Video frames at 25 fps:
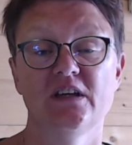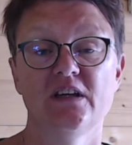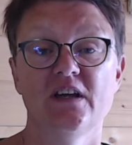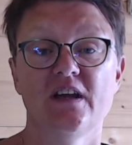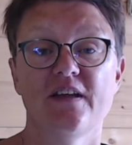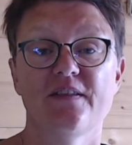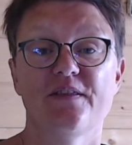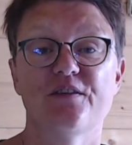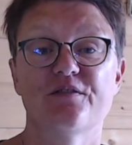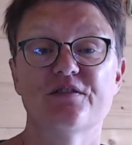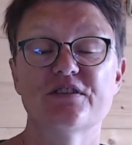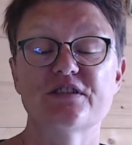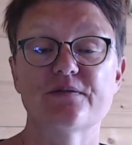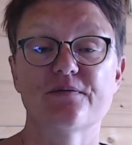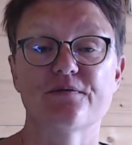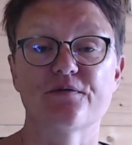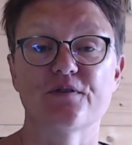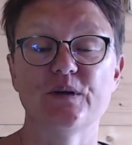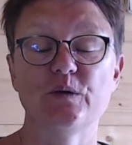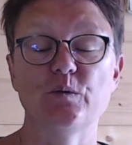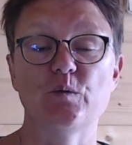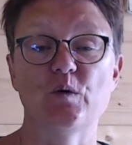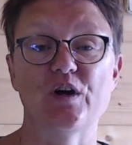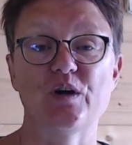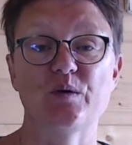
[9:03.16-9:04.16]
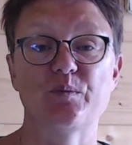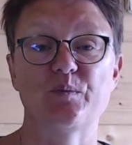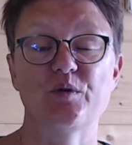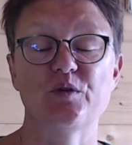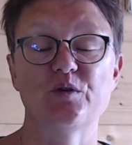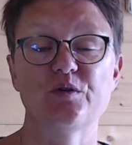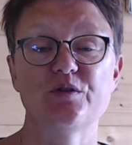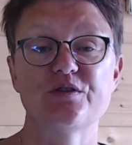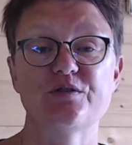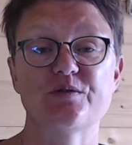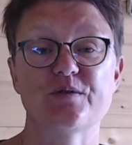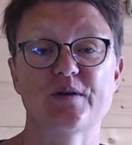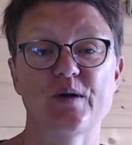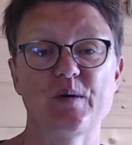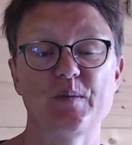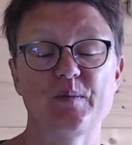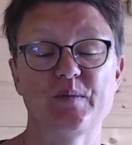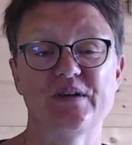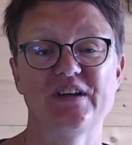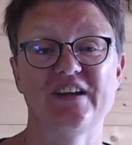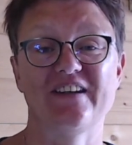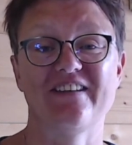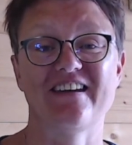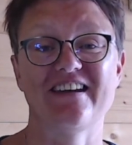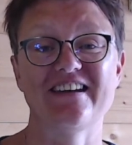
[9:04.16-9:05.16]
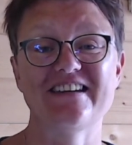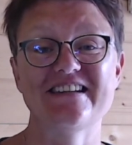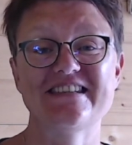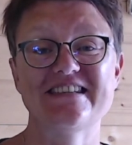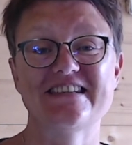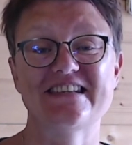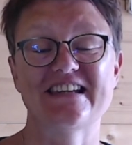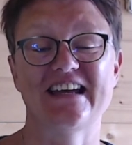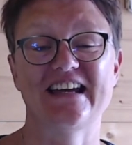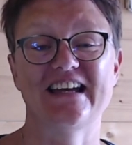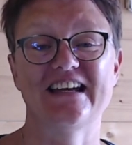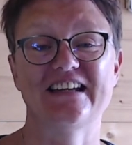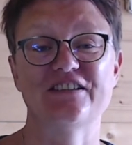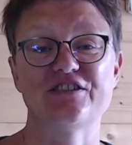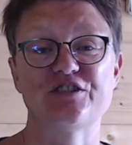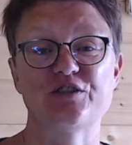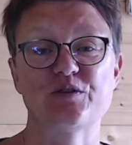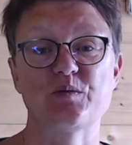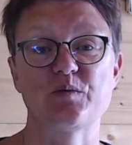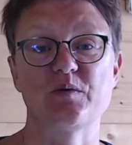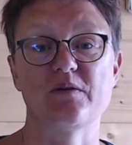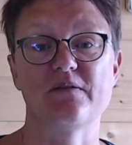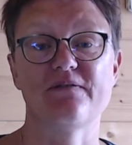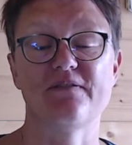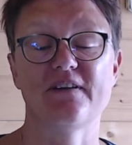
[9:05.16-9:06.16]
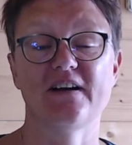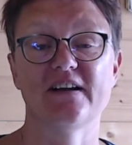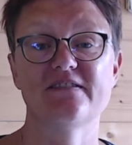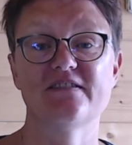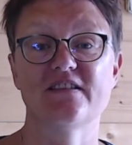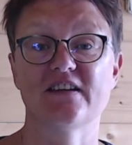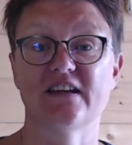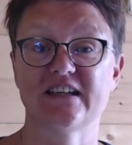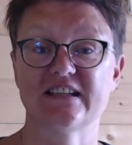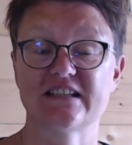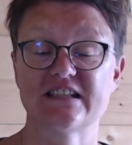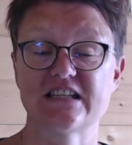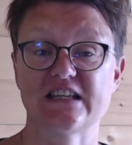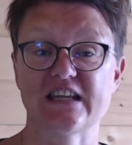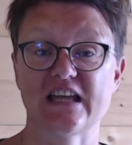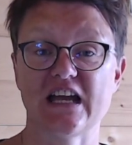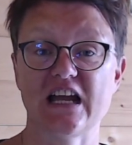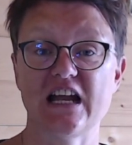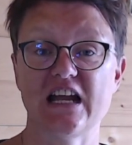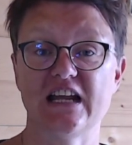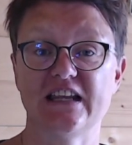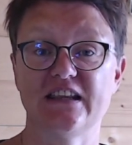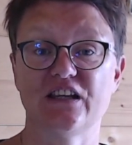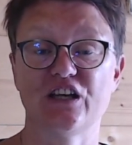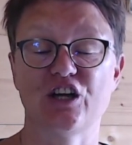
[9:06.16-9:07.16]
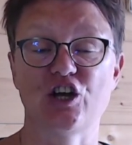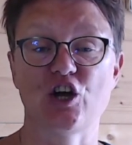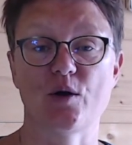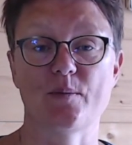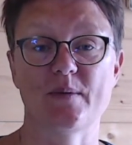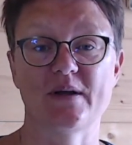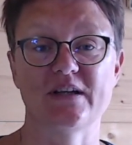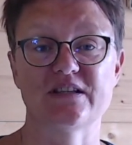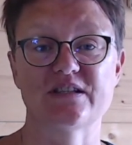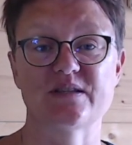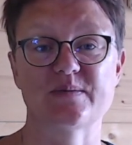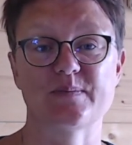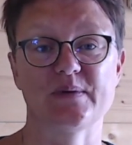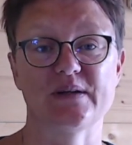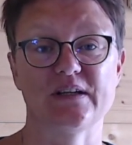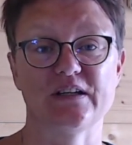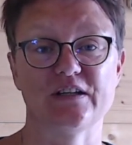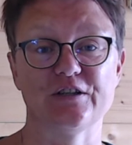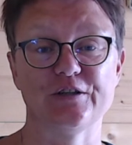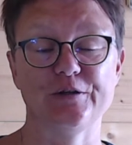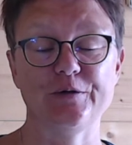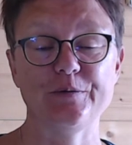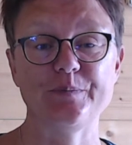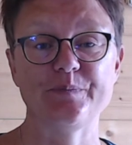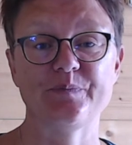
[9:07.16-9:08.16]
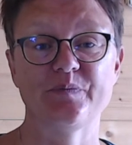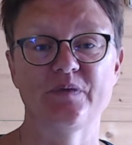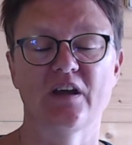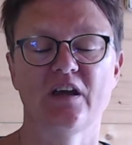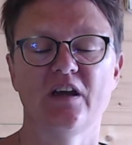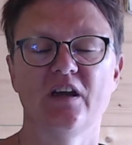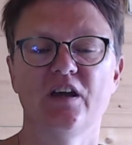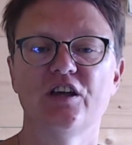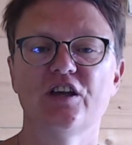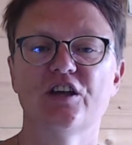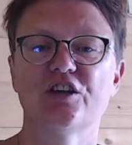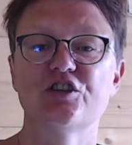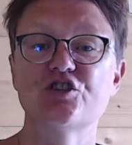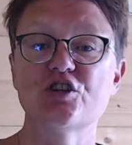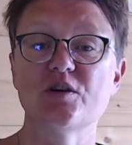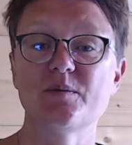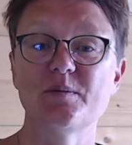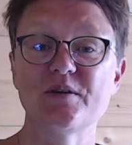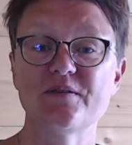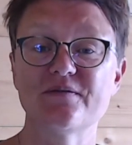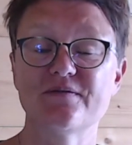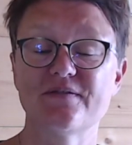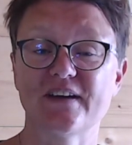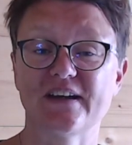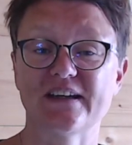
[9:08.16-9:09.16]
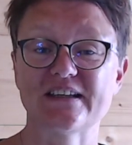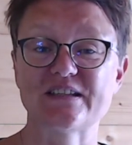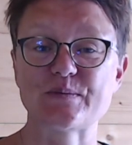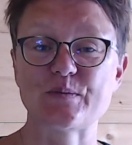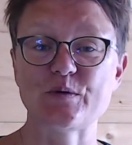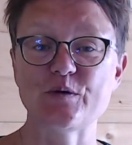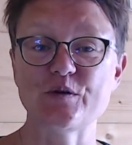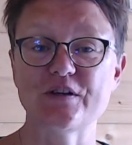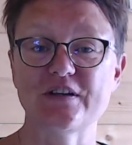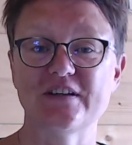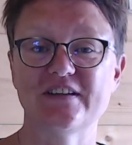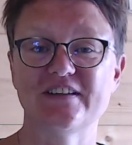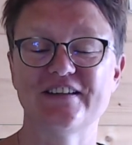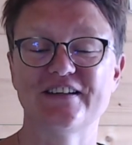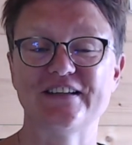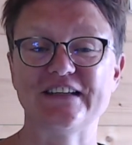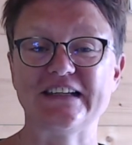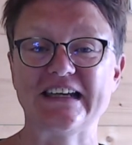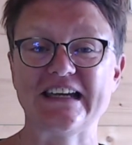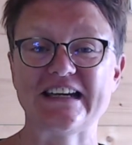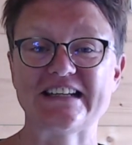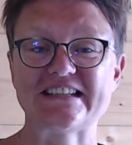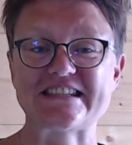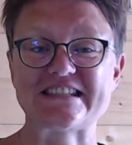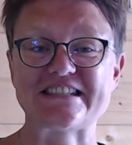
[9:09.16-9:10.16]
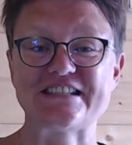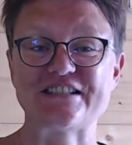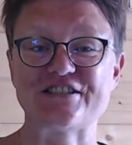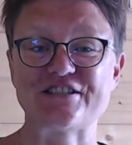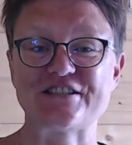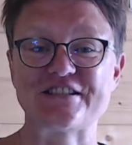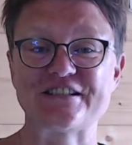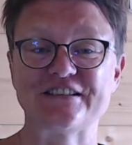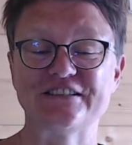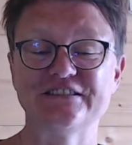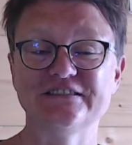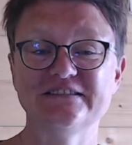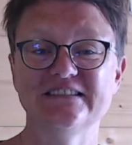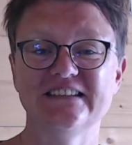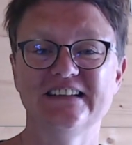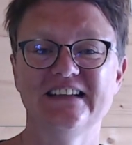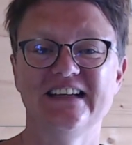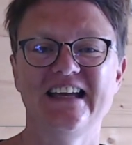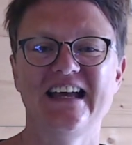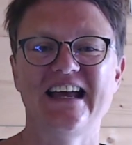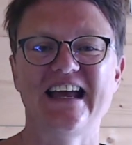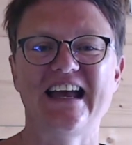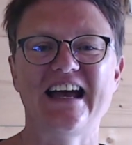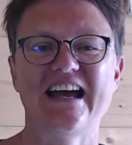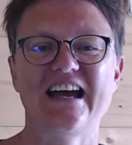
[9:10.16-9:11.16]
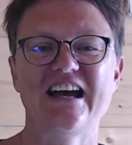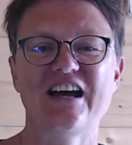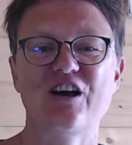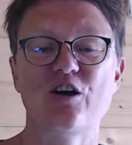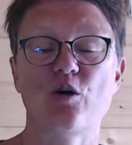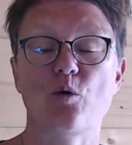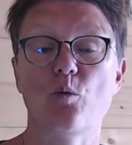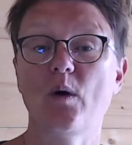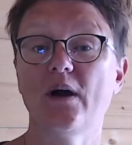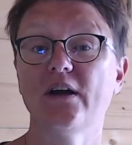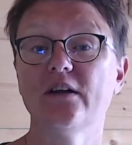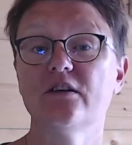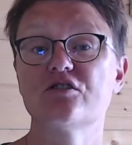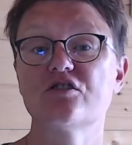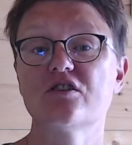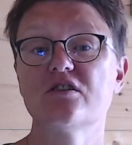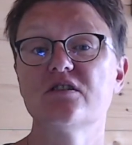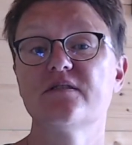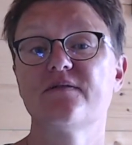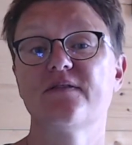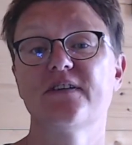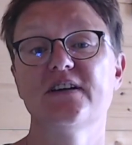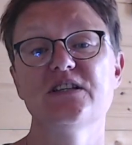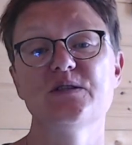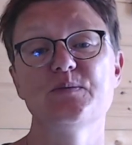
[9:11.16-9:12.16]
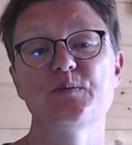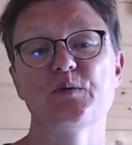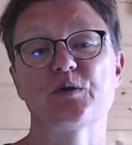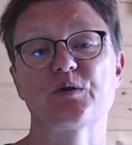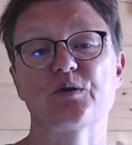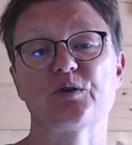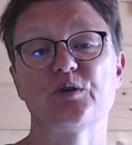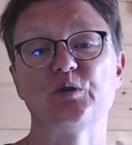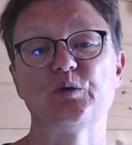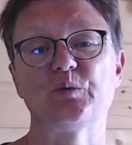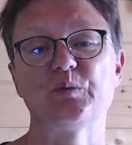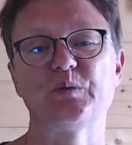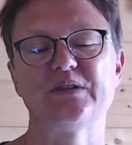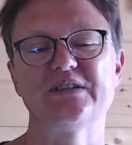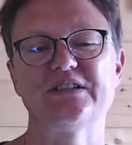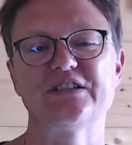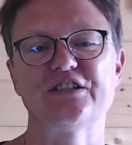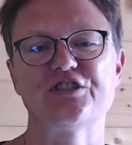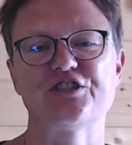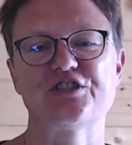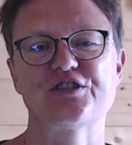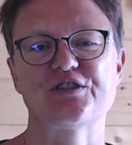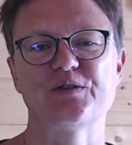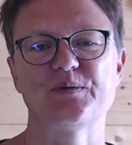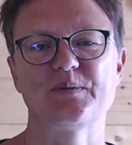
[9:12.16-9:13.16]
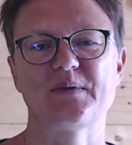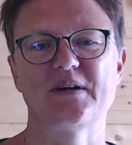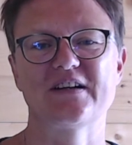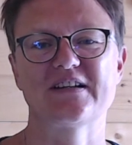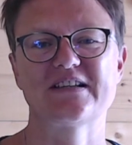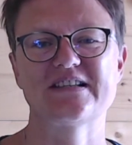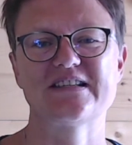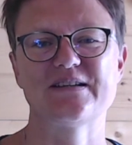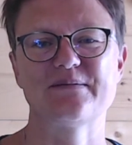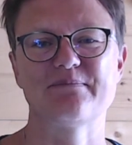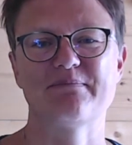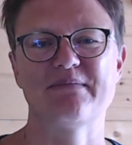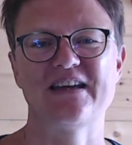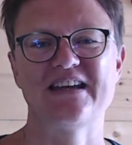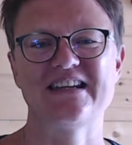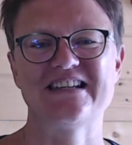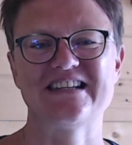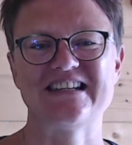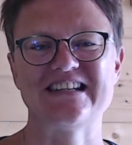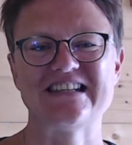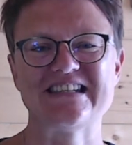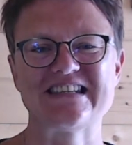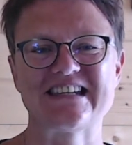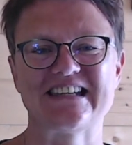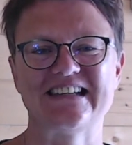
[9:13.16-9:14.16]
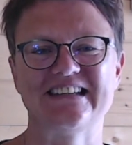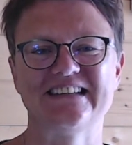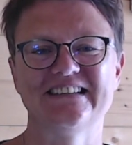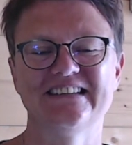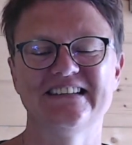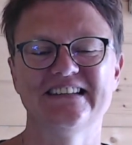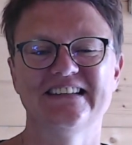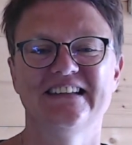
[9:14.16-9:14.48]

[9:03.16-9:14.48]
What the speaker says: There is a free workbook to accompany this, and you will find the link to that in the comments below. You can join me on Facebook, Herding Cats Digital, or why not join the Facebook group, Digital Marketing Made Easy.